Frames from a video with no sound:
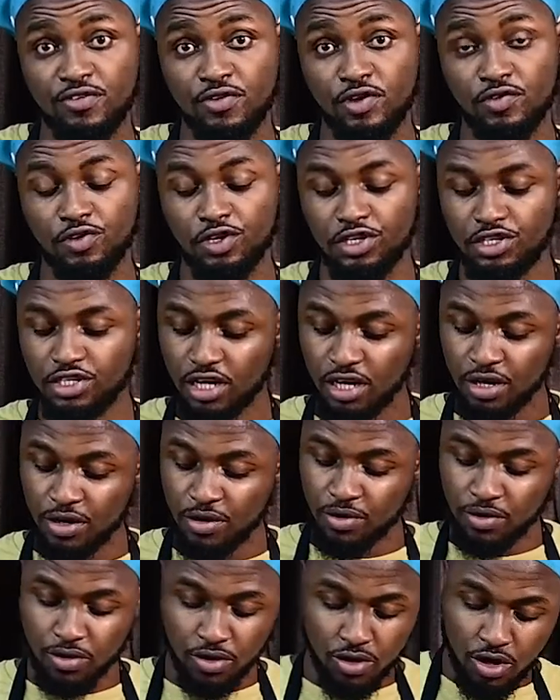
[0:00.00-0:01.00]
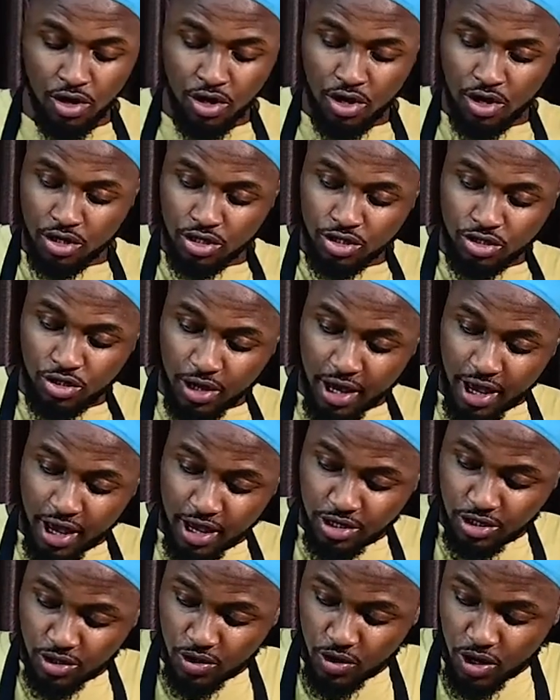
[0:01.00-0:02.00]
for the channel. So yeah,
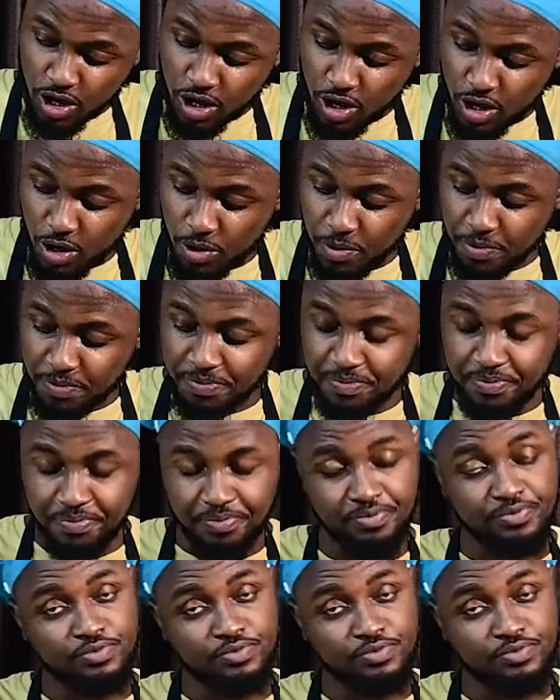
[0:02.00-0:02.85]
so